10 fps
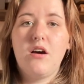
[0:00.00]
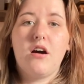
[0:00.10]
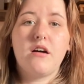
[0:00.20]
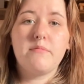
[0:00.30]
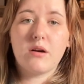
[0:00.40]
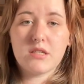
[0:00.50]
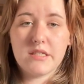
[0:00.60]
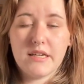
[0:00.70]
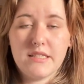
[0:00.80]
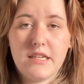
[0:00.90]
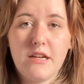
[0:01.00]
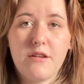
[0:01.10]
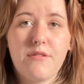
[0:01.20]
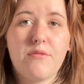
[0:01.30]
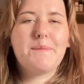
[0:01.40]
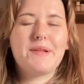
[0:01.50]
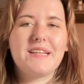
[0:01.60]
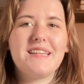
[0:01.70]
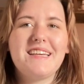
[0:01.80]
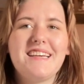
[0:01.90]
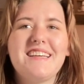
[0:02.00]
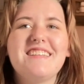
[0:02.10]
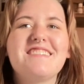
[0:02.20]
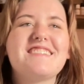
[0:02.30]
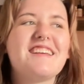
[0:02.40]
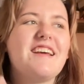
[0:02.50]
on March 19th. Please